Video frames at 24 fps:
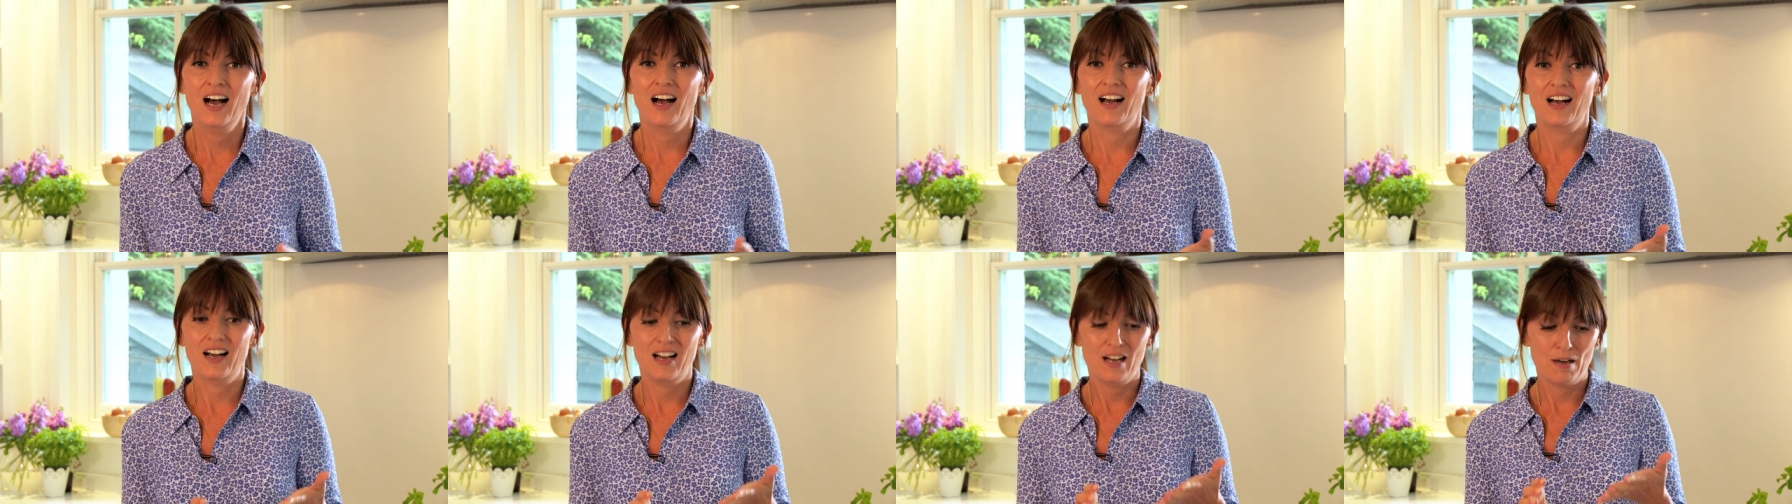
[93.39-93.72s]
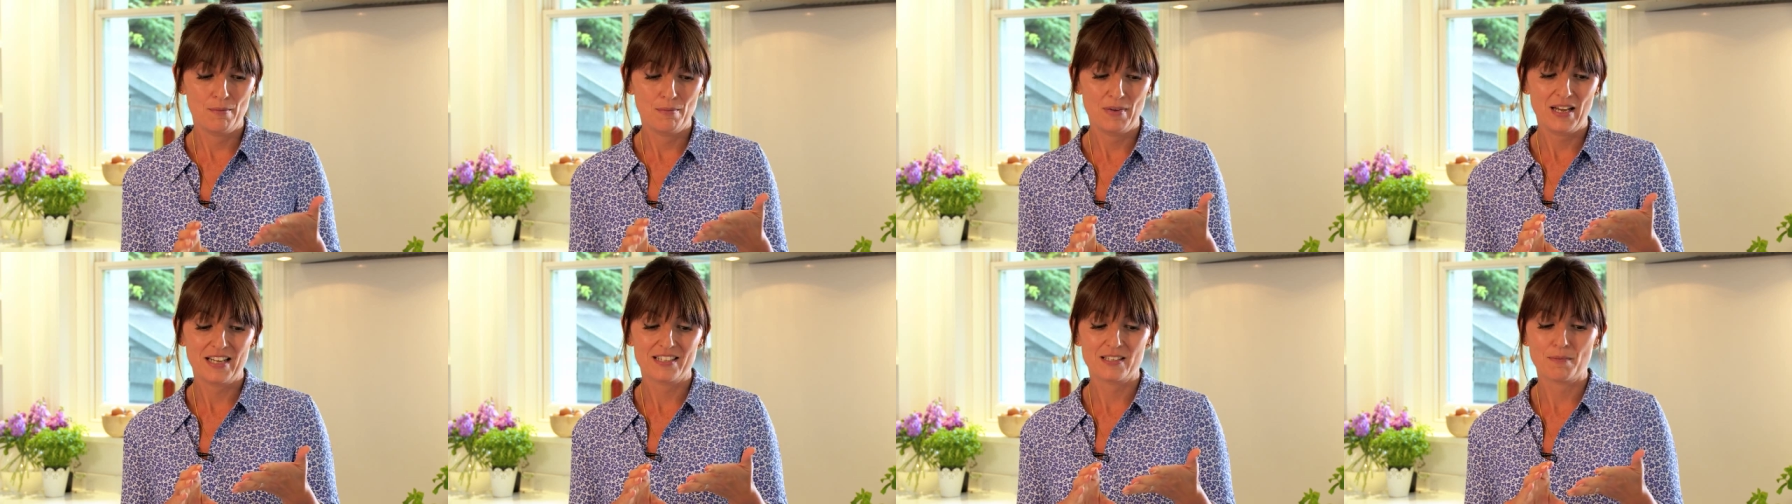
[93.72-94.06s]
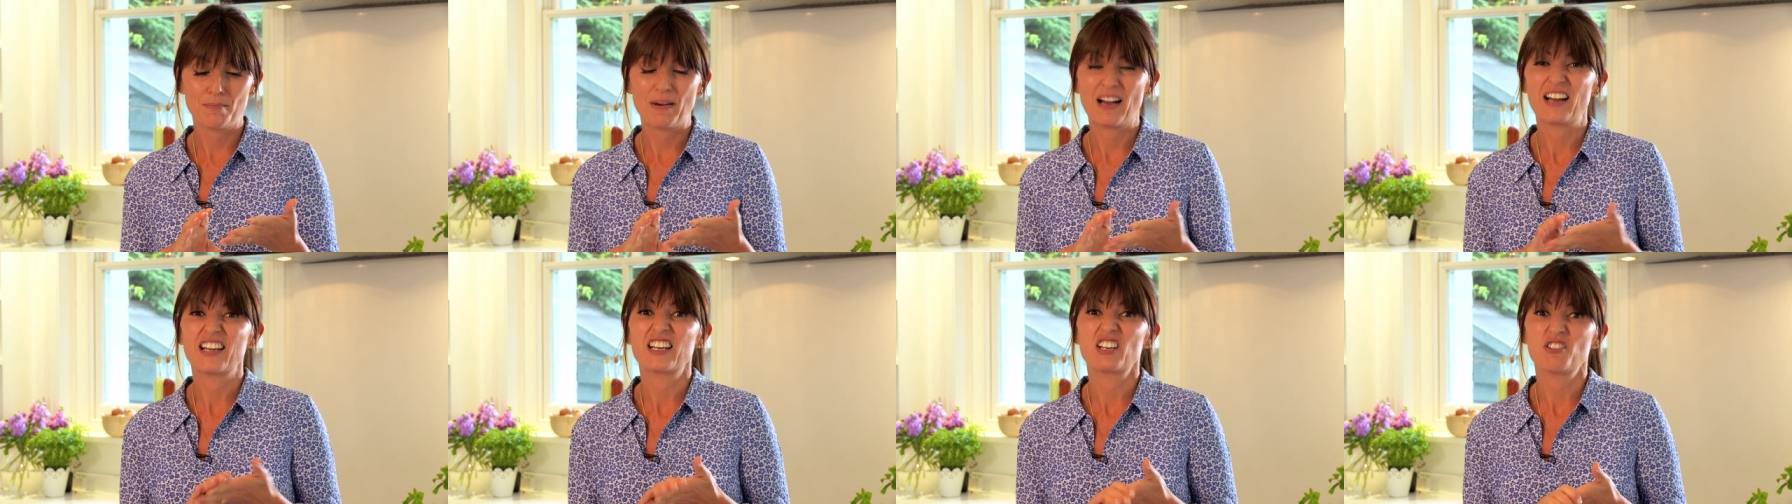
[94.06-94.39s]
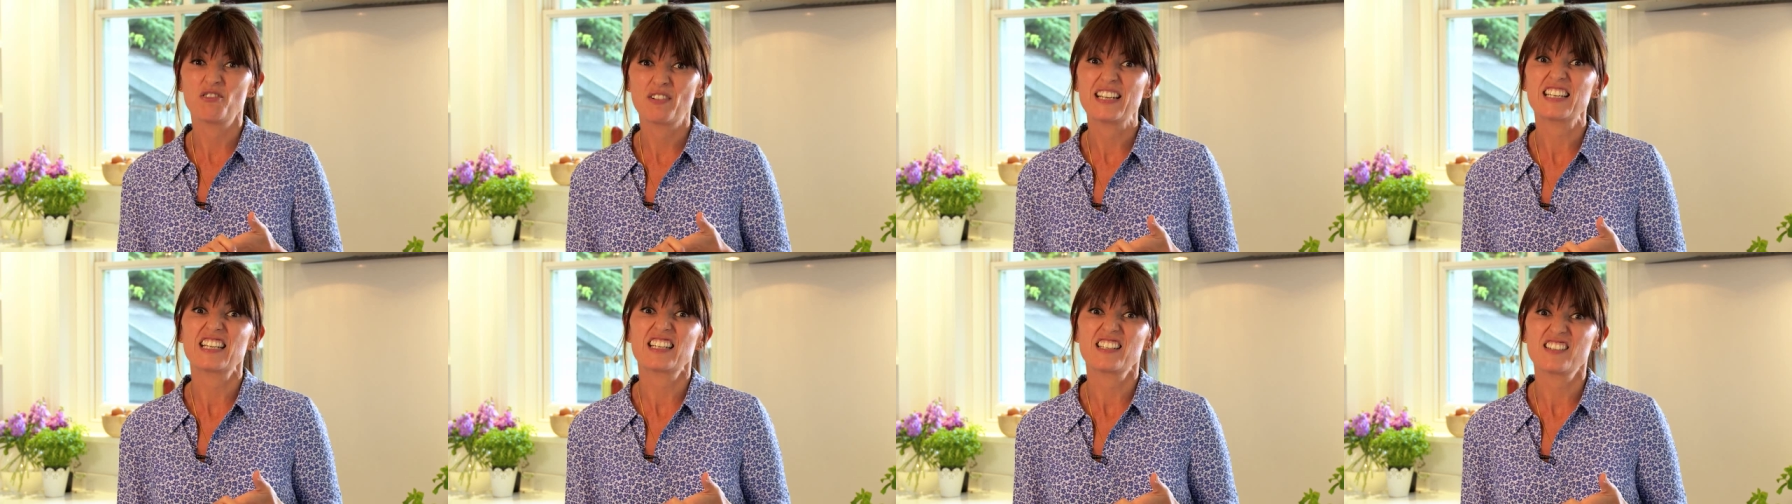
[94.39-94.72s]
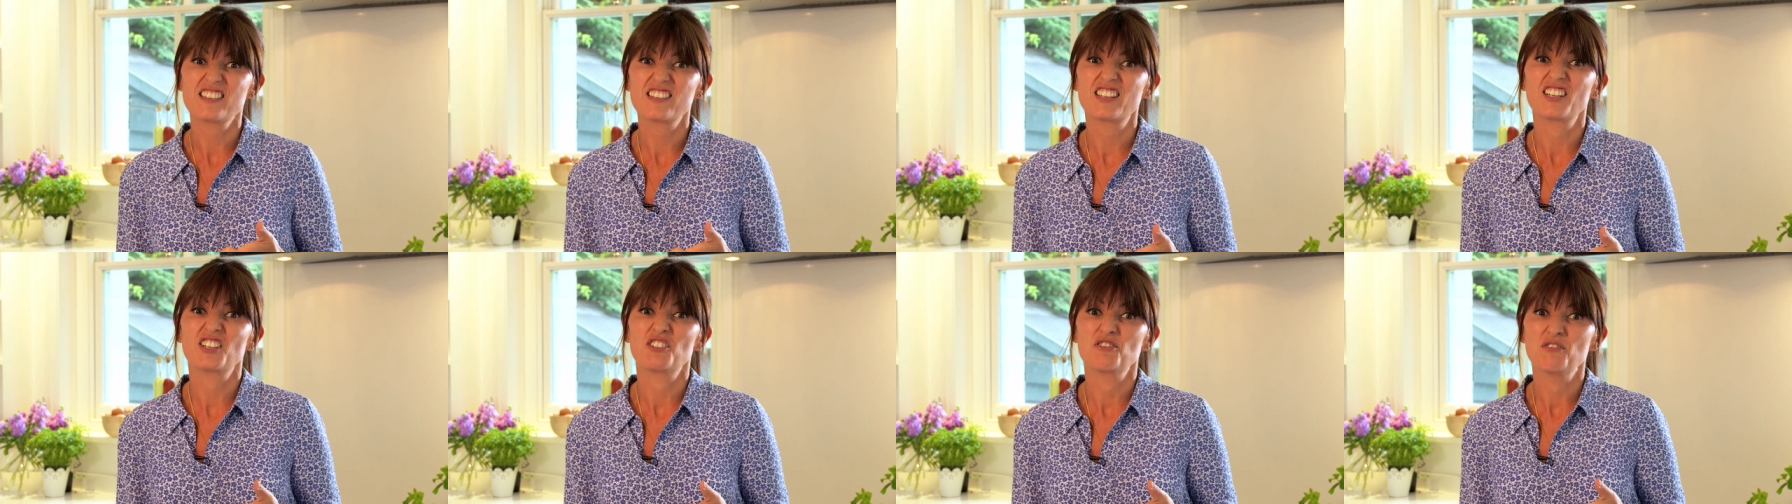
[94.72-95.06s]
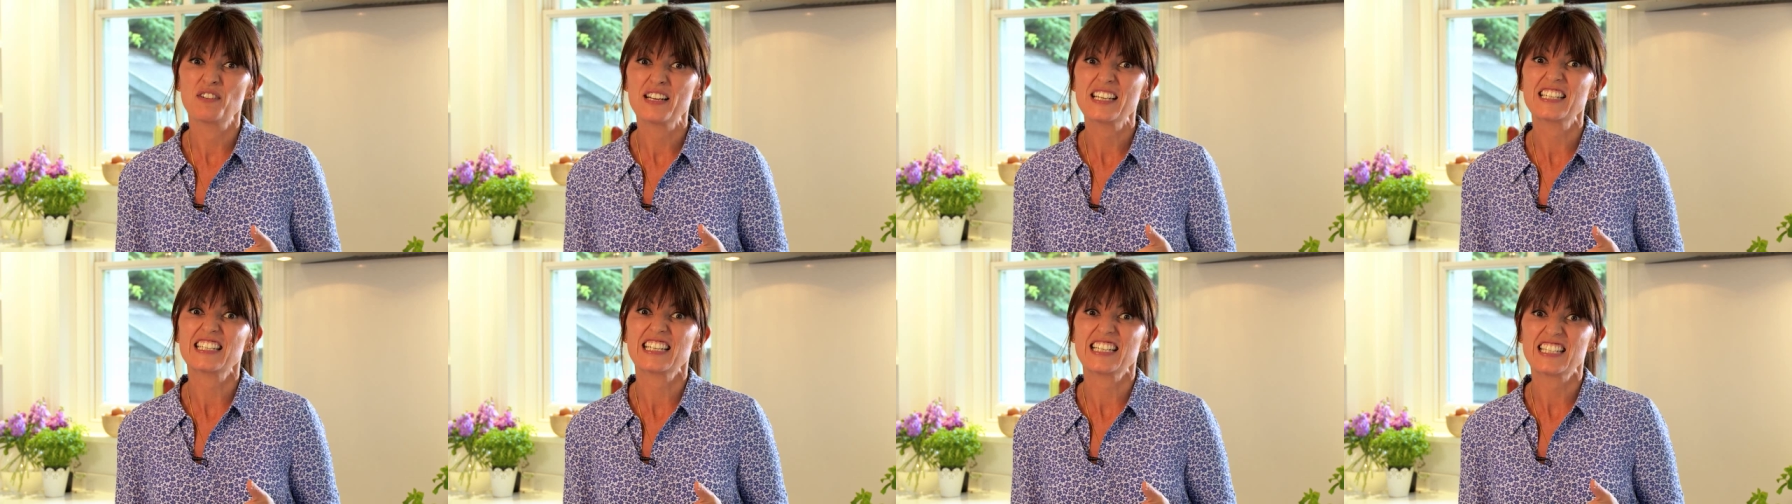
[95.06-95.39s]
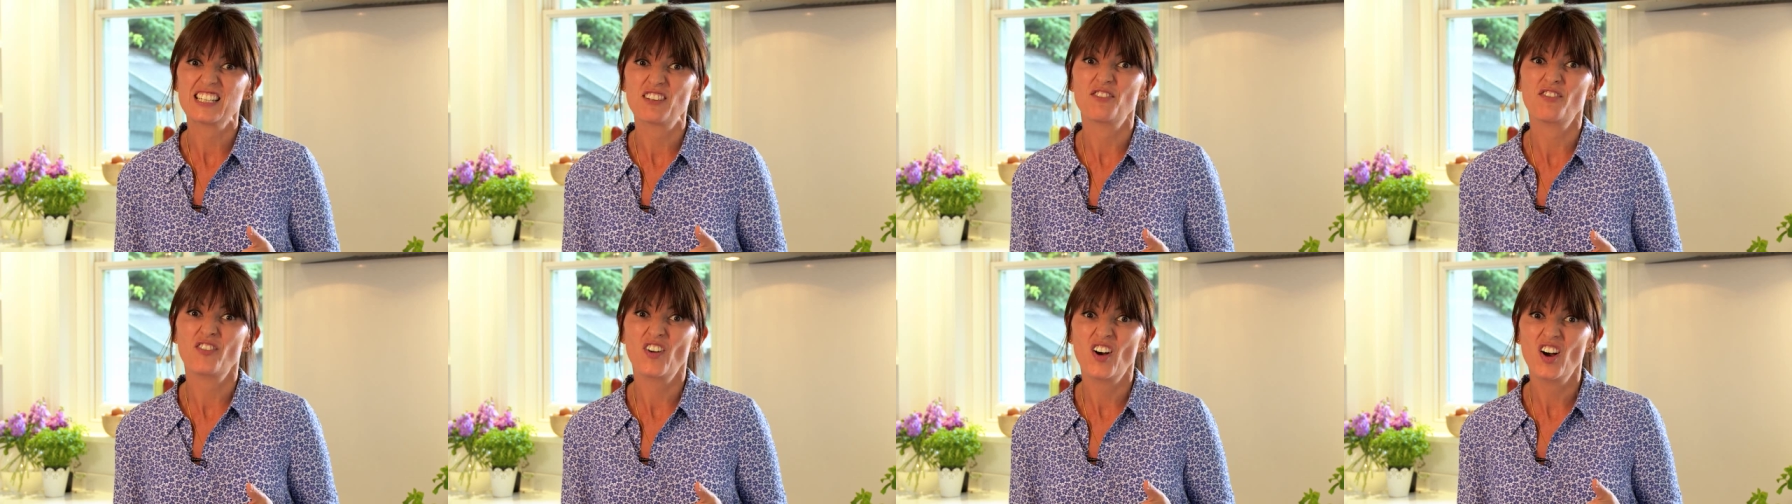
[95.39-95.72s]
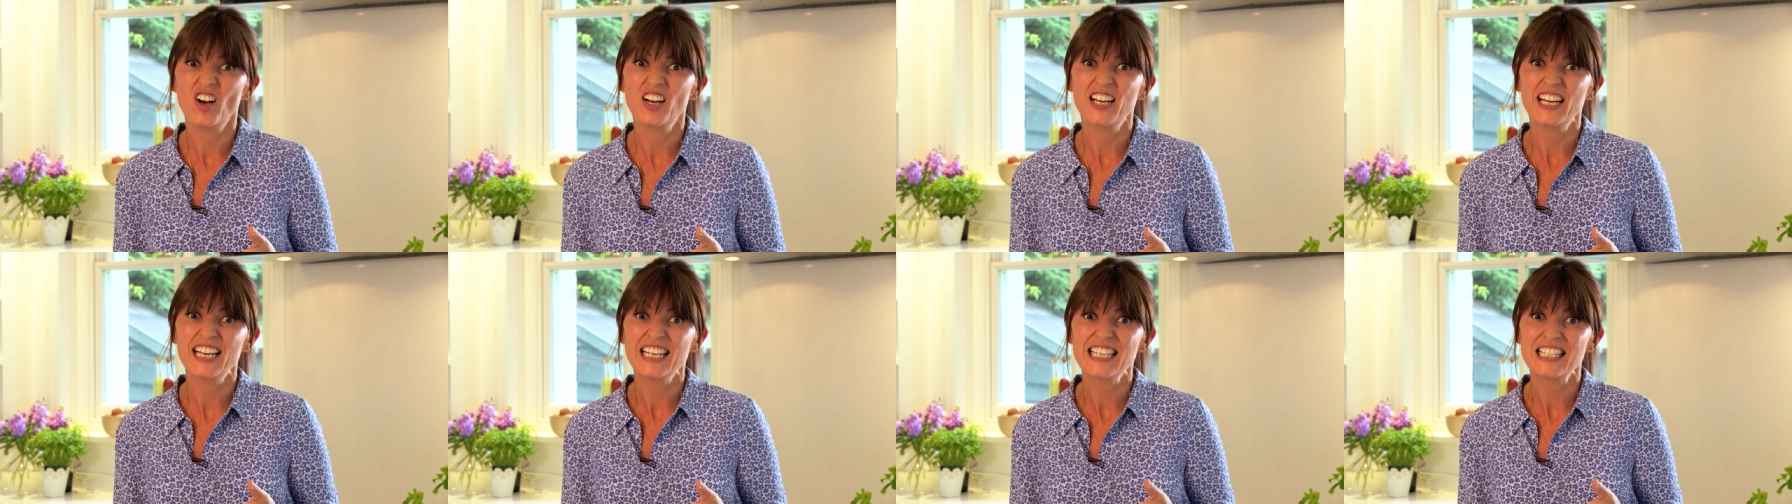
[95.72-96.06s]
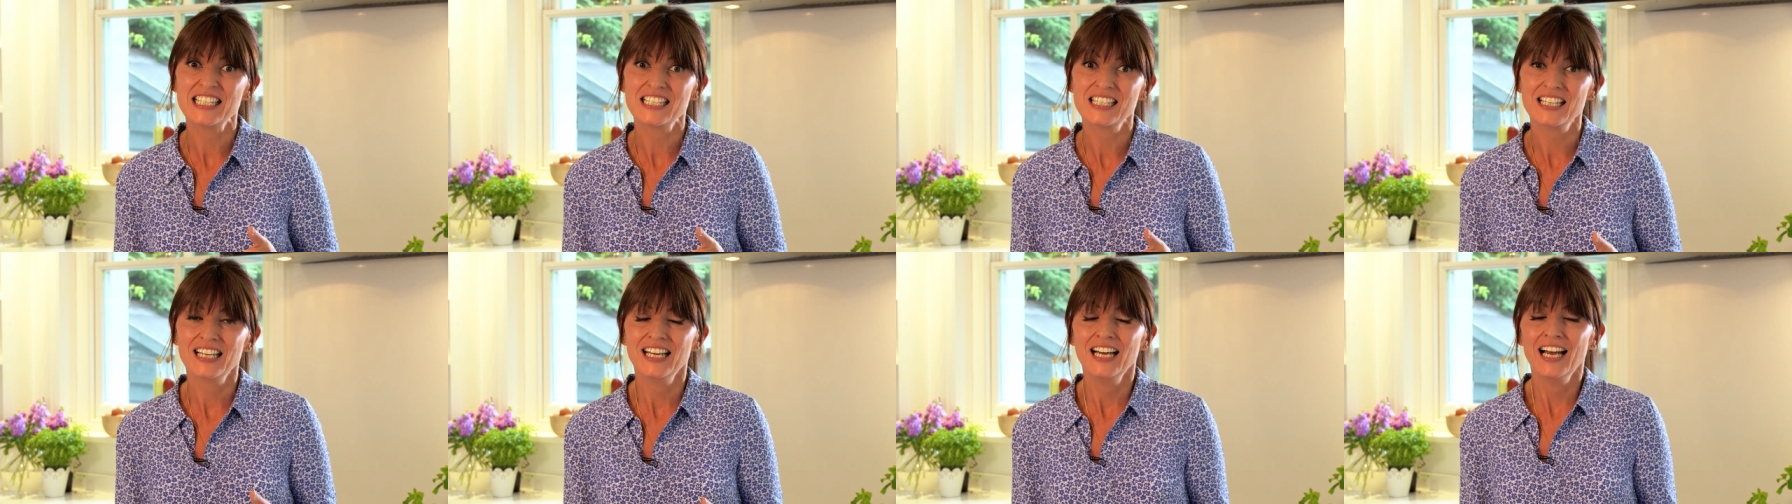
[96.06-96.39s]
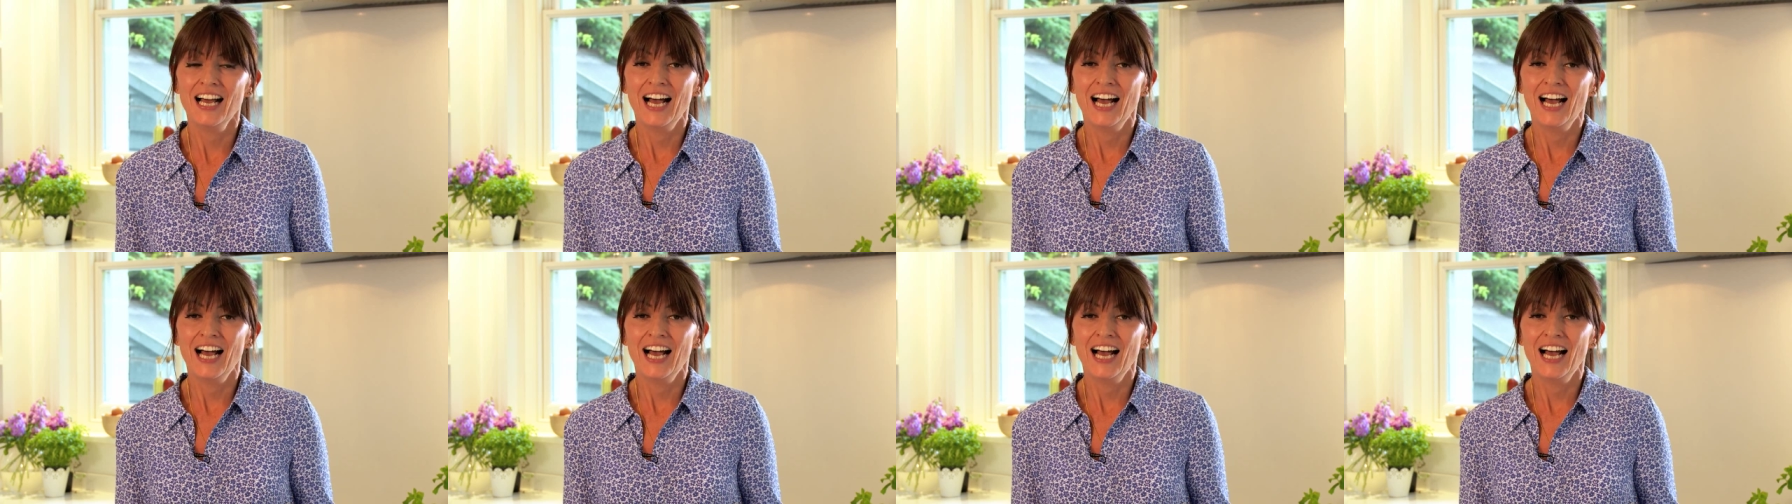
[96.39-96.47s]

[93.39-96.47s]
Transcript: Um, it's about ingredients that are easy to find